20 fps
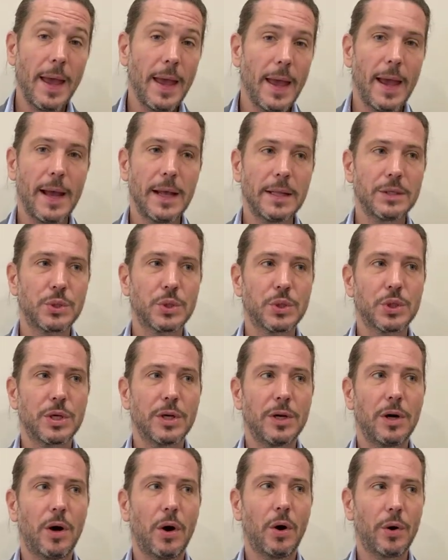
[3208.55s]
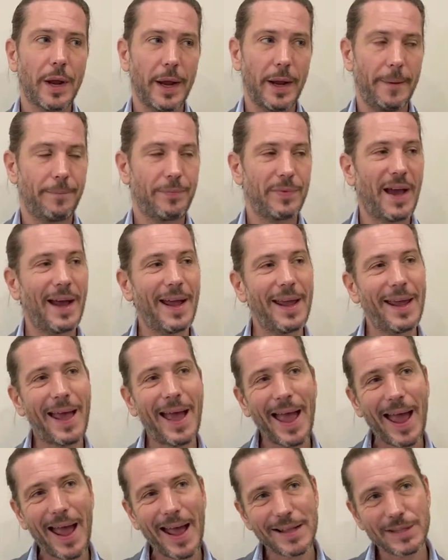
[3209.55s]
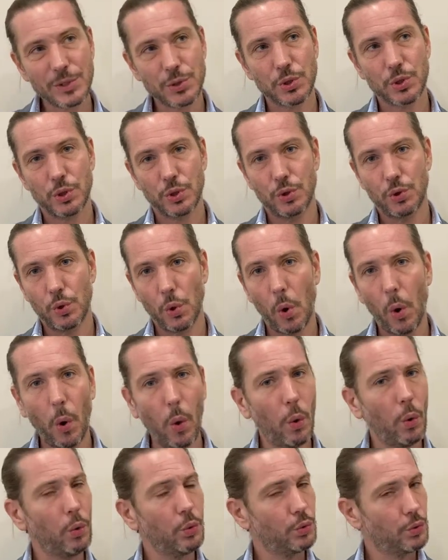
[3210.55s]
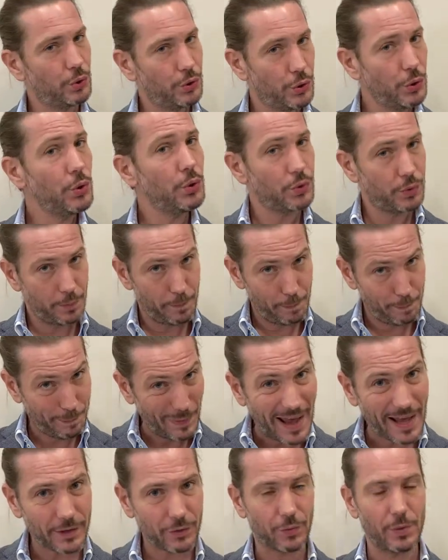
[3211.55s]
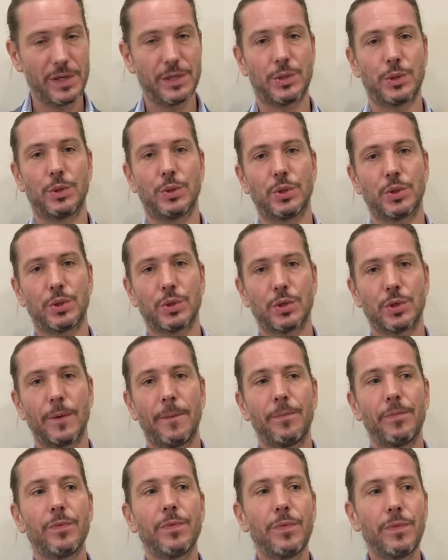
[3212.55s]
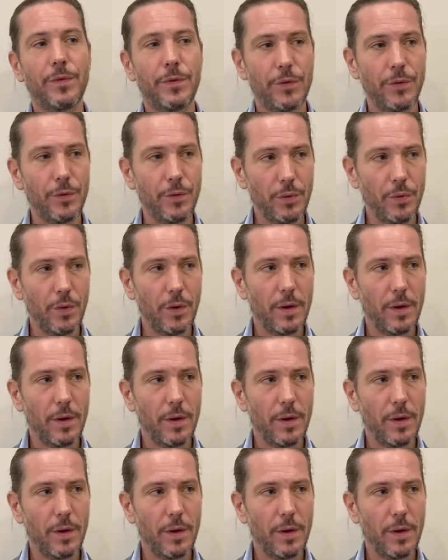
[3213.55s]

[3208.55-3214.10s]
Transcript: And, okay, I had the old good, bad reasons to